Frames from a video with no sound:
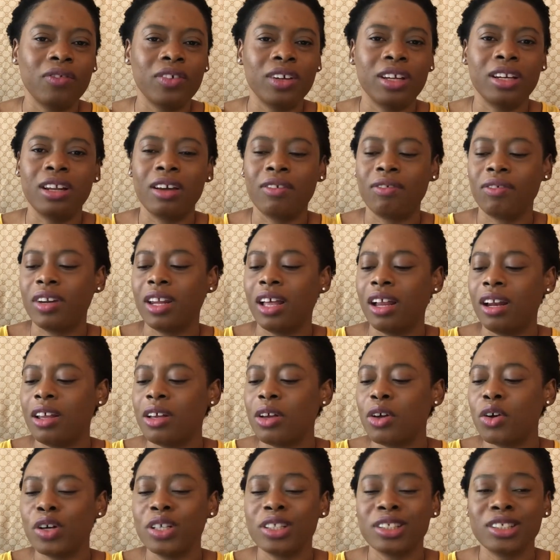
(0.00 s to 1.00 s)
you're definitely
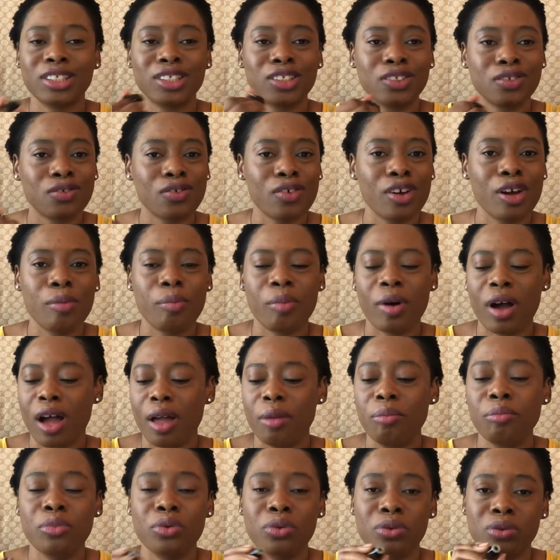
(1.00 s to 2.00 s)
going to scrape
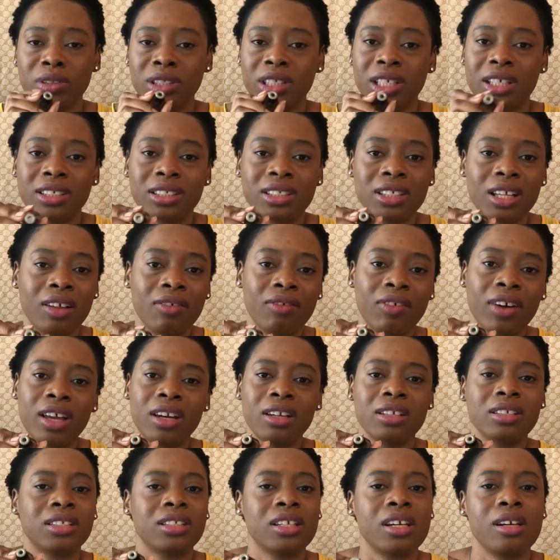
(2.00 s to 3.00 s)
and bruise yourself at
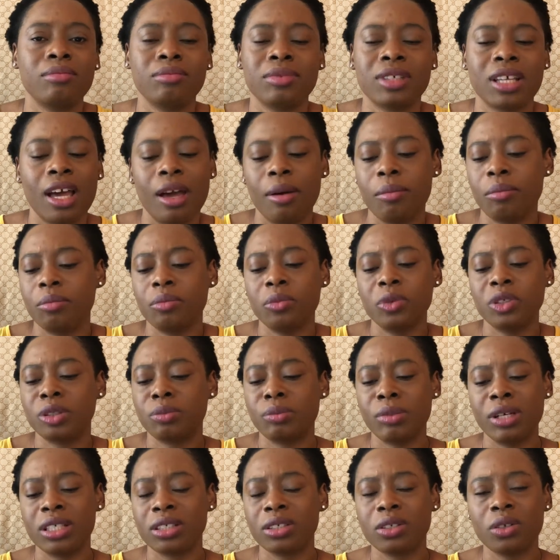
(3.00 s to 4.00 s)
the same time, which
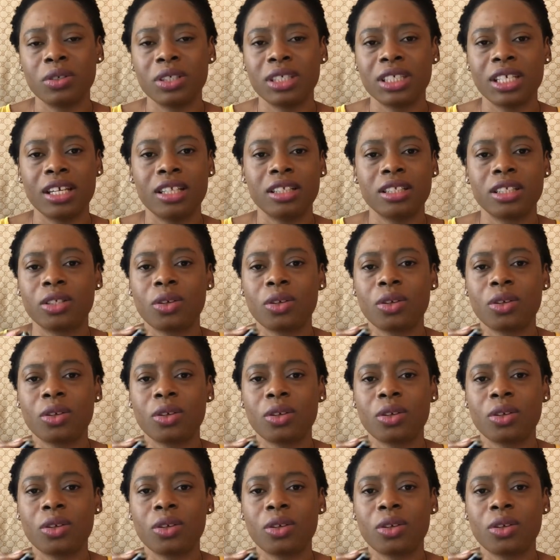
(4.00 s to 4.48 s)
makes no sense.